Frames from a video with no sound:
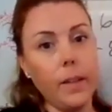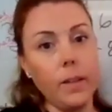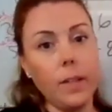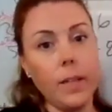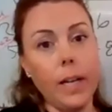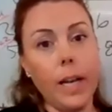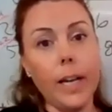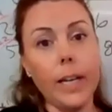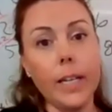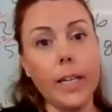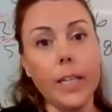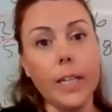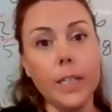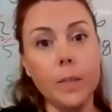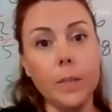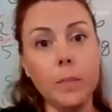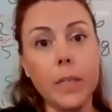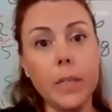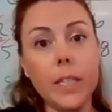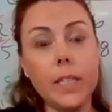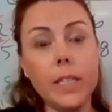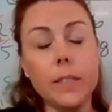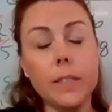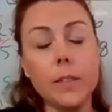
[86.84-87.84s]
They're not going to
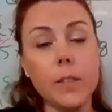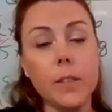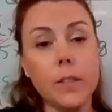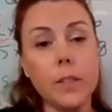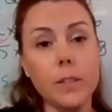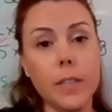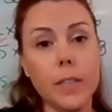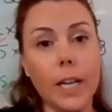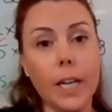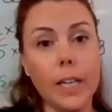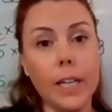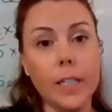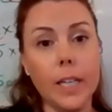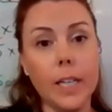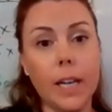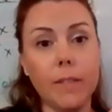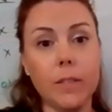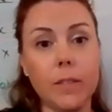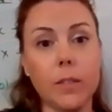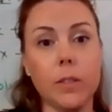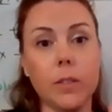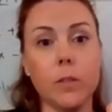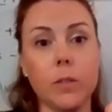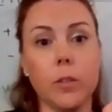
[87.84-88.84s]
meet, so they're not going to have
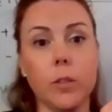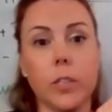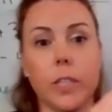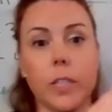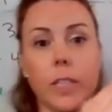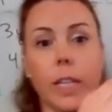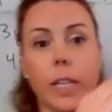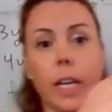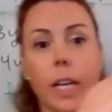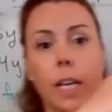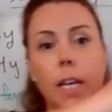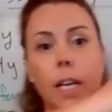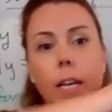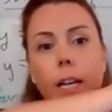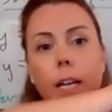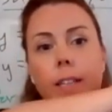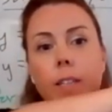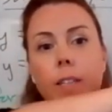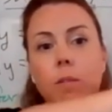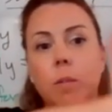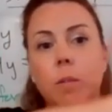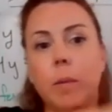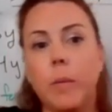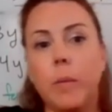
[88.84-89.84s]
a solution. And
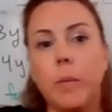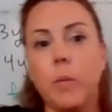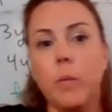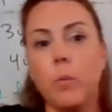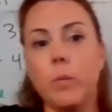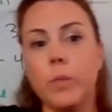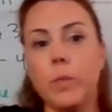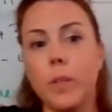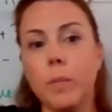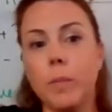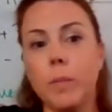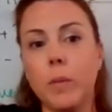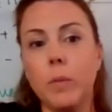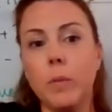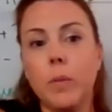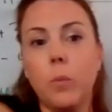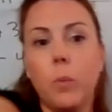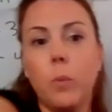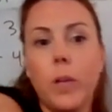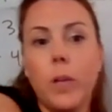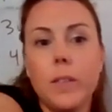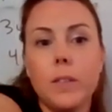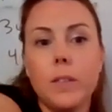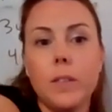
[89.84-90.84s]
then remember, something with
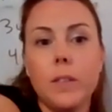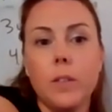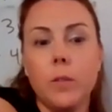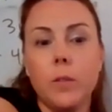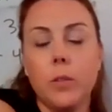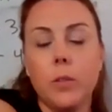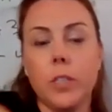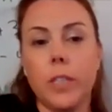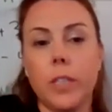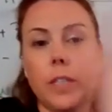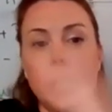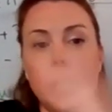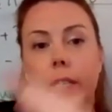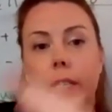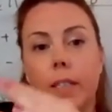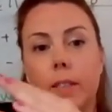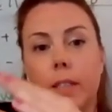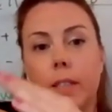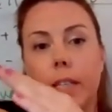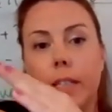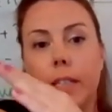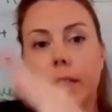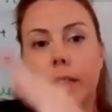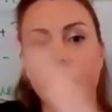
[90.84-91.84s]
one solution is
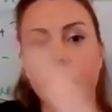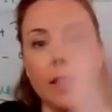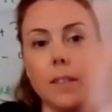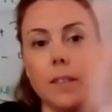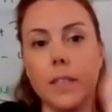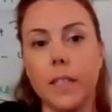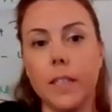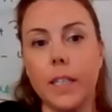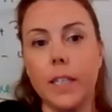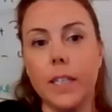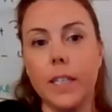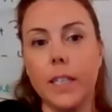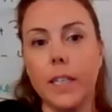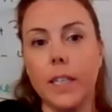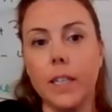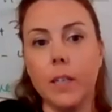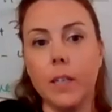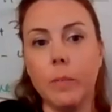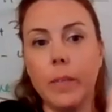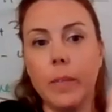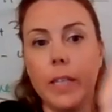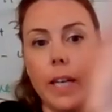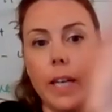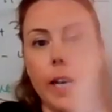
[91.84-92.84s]
like this. It, it can
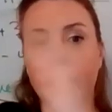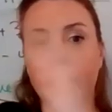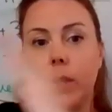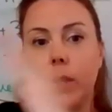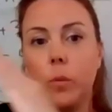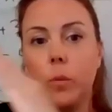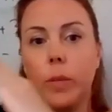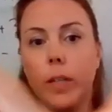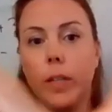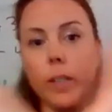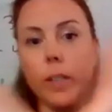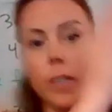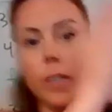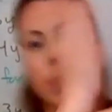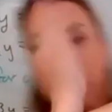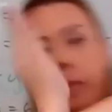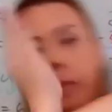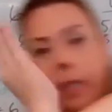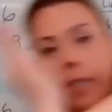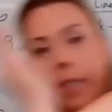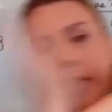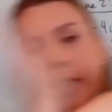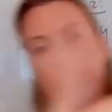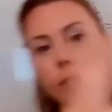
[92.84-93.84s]
be anywhere. It could
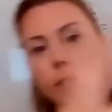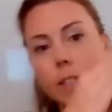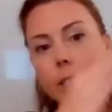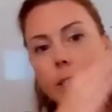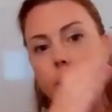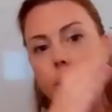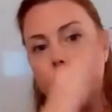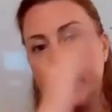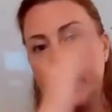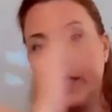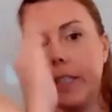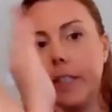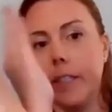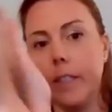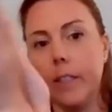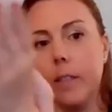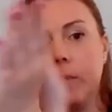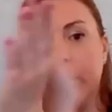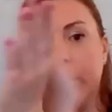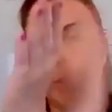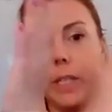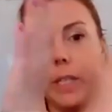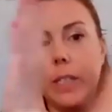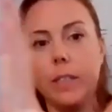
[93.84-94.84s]
be here, here,
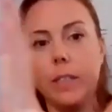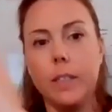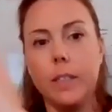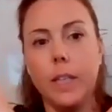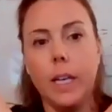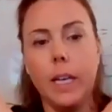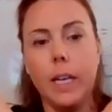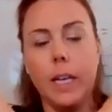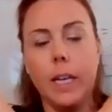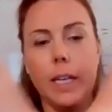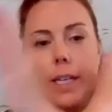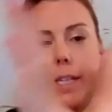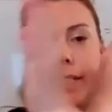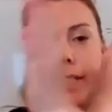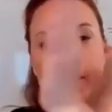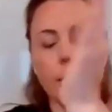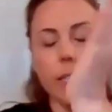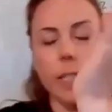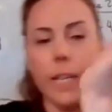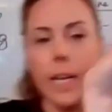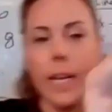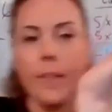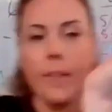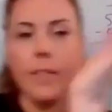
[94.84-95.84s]
here, but it's
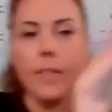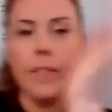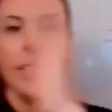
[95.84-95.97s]
going to